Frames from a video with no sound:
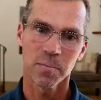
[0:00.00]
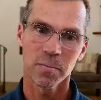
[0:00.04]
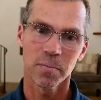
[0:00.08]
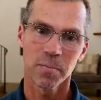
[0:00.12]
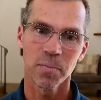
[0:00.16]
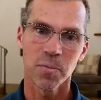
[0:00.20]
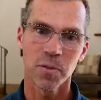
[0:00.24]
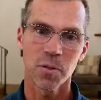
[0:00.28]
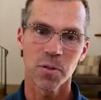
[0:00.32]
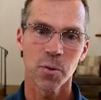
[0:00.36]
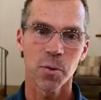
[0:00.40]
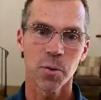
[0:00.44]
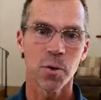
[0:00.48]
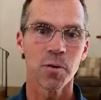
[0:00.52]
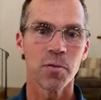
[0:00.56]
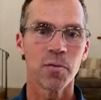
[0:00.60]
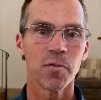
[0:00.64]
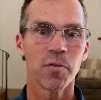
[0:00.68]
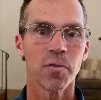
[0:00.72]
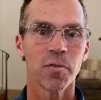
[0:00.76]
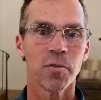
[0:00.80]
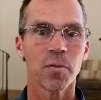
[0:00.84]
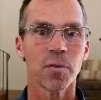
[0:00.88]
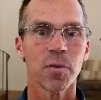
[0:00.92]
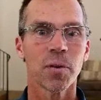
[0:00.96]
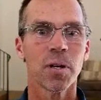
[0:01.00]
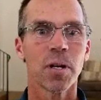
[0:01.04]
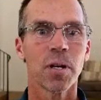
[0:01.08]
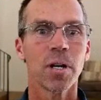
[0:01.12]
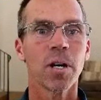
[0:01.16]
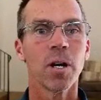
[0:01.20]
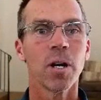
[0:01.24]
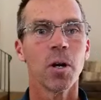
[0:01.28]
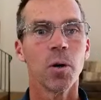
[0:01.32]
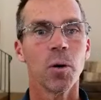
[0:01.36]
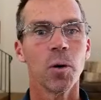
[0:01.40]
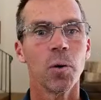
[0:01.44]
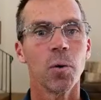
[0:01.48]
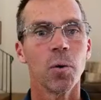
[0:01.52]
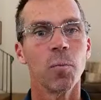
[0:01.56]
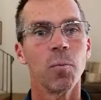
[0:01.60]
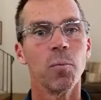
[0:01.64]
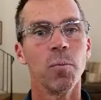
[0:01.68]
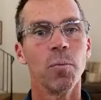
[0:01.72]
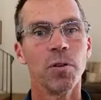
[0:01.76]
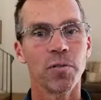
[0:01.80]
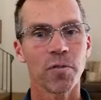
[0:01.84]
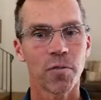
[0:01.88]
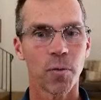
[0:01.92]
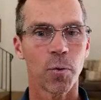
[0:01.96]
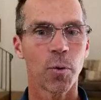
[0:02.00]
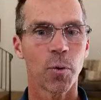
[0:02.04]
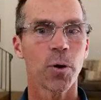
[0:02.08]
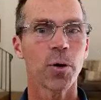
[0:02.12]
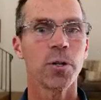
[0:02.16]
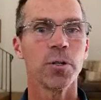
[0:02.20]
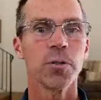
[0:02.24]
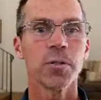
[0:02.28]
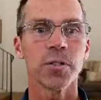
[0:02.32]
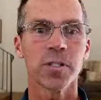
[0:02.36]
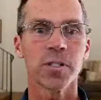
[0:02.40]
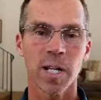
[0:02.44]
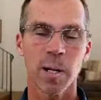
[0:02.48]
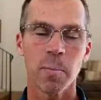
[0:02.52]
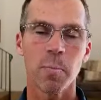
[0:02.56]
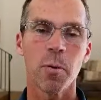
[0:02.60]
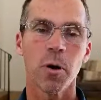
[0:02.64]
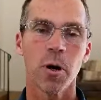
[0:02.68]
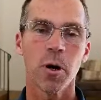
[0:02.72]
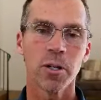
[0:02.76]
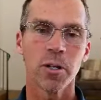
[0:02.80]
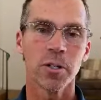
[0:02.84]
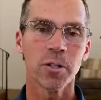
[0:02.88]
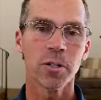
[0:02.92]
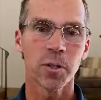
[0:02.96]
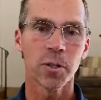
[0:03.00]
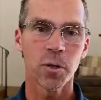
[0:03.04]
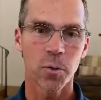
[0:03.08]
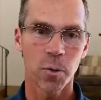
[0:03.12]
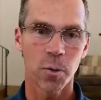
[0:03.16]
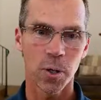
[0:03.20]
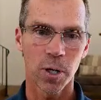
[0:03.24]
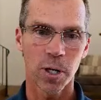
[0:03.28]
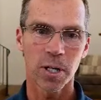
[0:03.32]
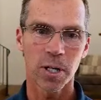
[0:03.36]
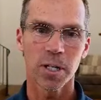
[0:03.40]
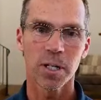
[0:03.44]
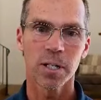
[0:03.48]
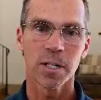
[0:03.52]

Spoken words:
sort of before you step onto the court,